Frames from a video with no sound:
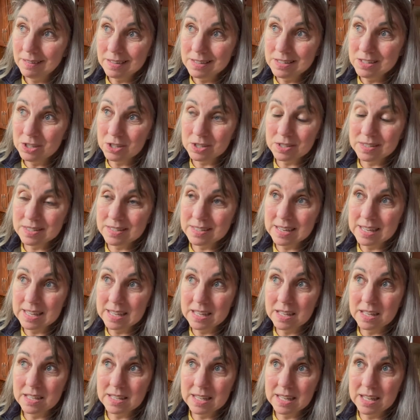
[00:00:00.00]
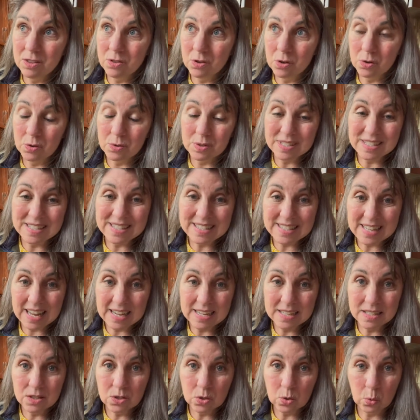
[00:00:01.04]
just either
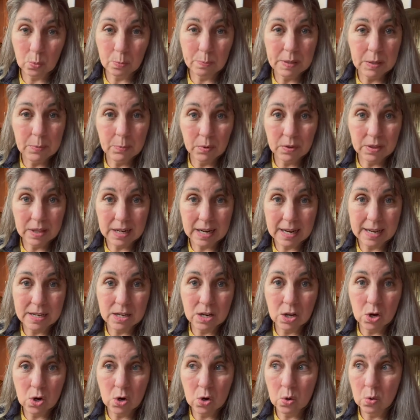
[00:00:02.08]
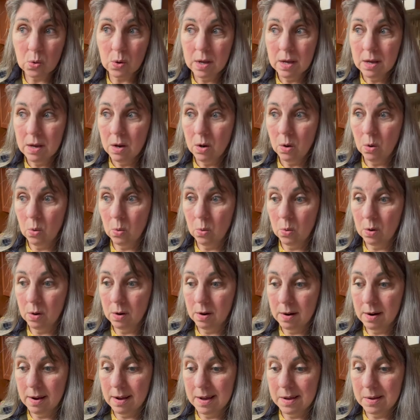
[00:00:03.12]
sites, people that I know,
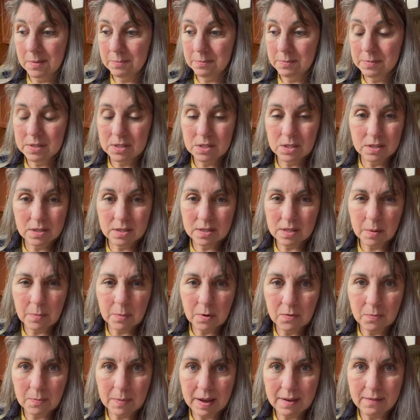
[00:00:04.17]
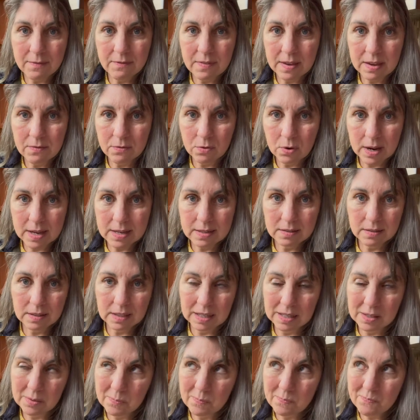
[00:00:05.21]
or um, just some of my favorite
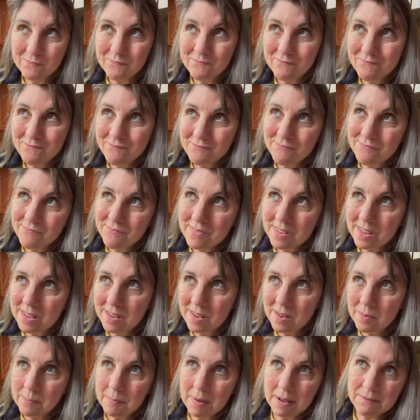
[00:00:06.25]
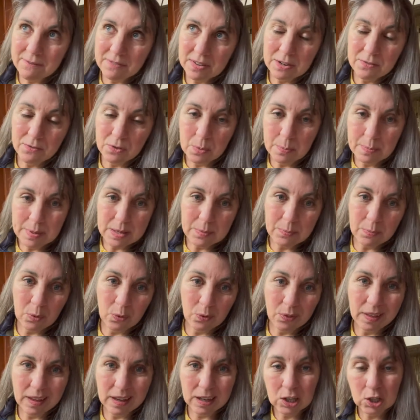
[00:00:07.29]
um, my favorite people
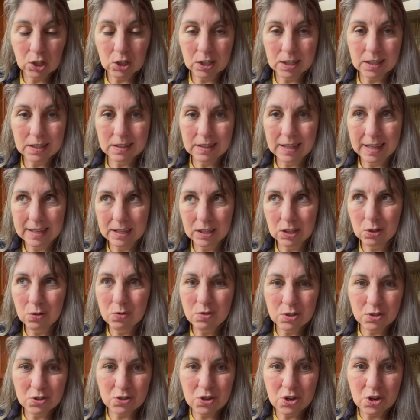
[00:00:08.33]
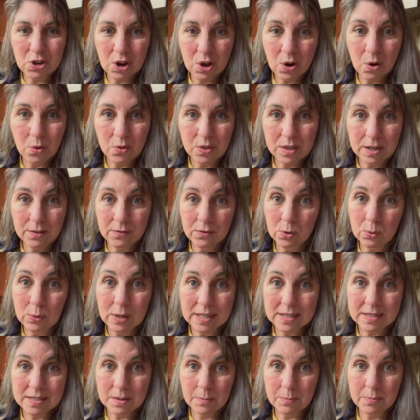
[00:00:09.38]
that cook. Like you just know that if you
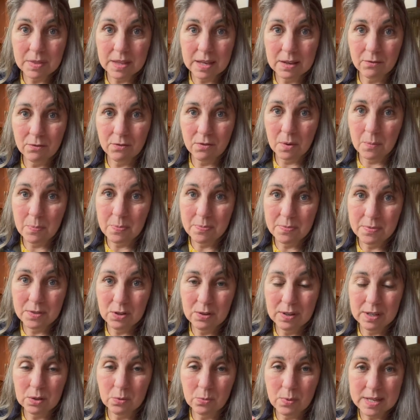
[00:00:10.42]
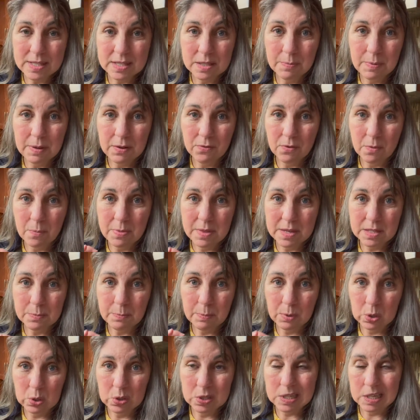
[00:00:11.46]
get something from, you get a recipe from this
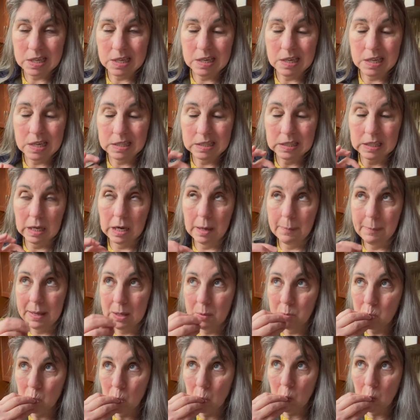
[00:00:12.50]
person, it's going to be